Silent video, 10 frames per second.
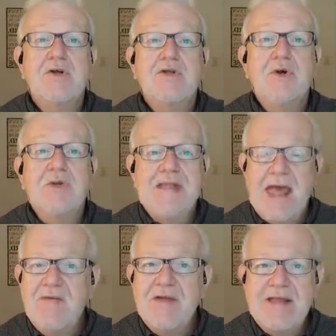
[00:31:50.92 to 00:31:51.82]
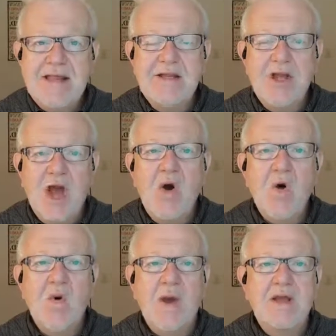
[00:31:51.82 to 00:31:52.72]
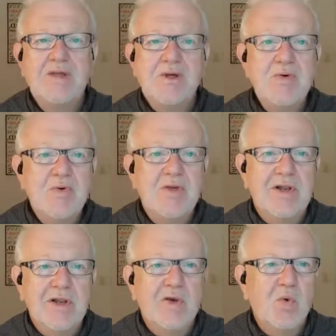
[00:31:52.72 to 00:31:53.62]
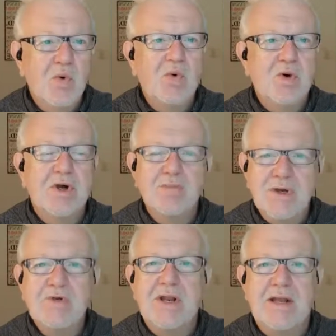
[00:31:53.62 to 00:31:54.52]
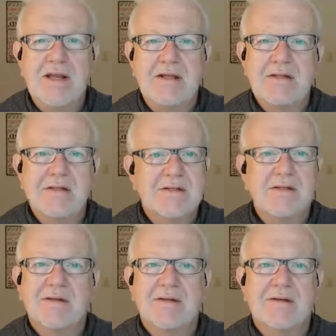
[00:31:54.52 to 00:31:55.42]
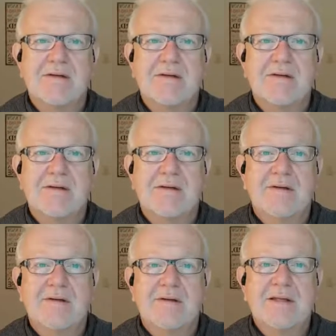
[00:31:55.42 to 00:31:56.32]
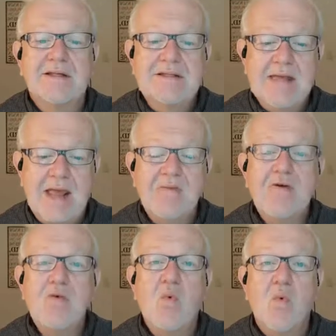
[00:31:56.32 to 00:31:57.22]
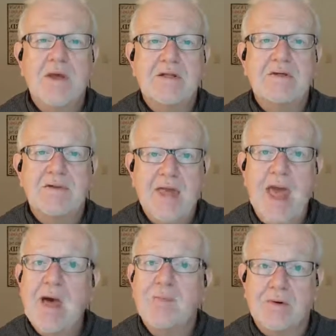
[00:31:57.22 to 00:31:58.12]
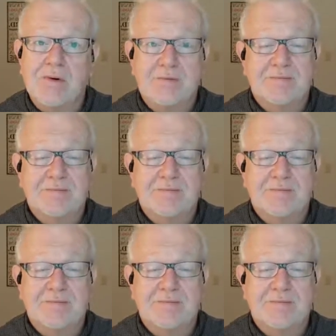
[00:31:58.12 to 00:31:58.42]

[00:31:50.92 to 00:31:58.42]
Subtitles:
So David didn't go into the little rural communities. David went to the capital.